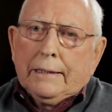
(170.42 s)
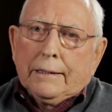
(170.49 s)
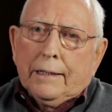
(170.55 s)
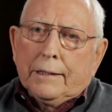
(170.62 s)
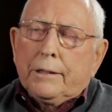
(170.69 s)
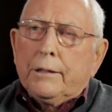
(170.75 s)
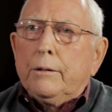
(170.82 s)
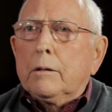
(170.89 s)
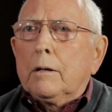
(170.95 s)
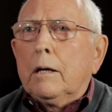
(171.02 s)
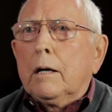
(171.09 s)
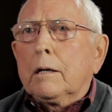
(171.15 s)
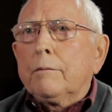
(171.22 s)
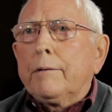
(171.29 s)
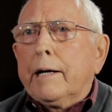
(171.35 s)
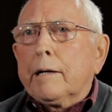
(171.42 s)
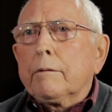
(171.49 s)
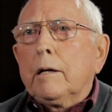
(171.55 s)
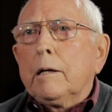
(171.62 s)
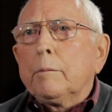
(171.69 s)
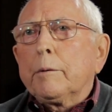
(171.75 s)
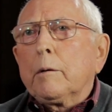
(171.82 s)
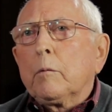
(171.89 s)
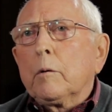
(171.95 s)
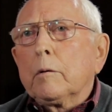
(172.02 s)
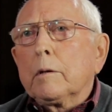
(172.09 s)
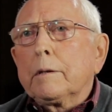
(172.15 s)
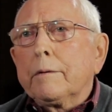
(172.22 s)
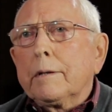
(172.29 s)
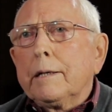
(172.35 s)
got to do a lot of agronomic
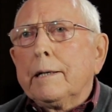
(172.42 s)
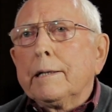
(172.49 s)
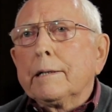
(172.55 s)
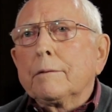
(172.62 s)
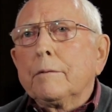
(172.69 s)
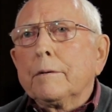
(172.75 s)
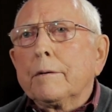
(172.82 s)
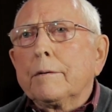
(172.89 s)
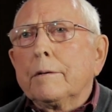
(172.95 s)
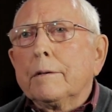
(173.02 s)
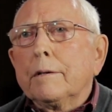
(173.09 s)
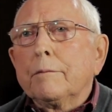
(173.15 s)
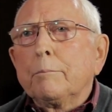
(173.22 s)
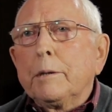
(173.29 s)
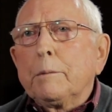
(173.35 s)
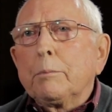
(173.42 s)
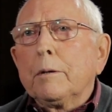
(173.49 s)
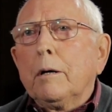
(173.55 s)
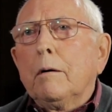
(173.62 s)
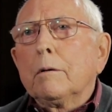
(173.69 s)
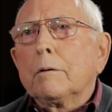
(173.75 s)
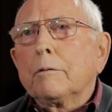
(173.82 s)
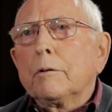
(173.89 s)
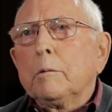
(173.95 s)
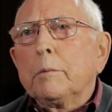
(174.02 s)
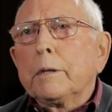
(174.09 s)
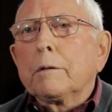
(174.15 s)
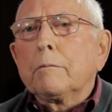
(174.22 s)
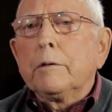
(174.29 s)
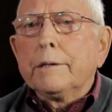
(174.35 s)
work and the like with people all over the
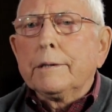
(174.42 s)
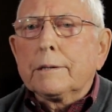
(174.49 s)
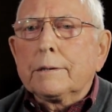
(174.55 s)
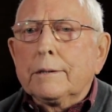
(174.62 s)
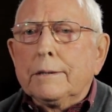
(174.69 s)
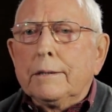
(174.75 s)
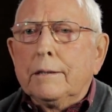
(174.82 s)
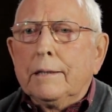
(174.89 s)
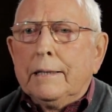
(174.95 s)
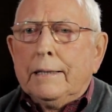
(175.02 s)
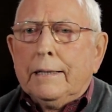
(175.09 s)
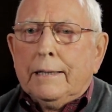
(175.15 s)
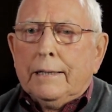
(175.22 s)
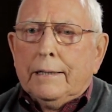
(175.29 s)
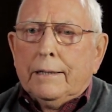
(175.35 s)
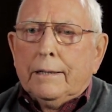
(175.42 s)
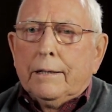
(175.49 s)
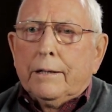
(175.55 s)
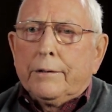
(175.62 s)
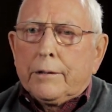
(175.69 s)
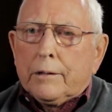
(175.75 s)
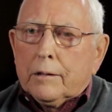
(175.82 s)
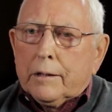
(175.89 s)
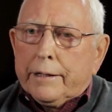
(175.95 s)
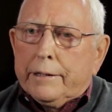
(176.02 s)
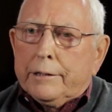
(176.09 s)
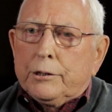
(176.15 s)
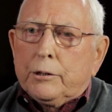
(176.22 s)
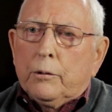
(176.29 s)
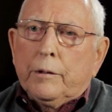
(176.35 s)
Midwest, and thoroughly
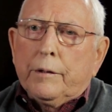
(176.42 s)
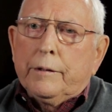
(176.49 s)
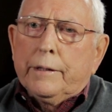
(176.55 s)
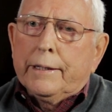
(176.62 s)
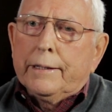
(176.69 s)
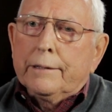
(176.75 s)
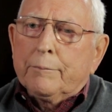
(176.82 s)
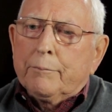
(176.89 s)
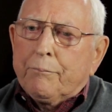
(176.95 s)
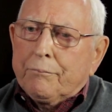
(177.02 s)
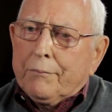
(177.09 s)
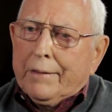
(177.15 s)
enjoyed that.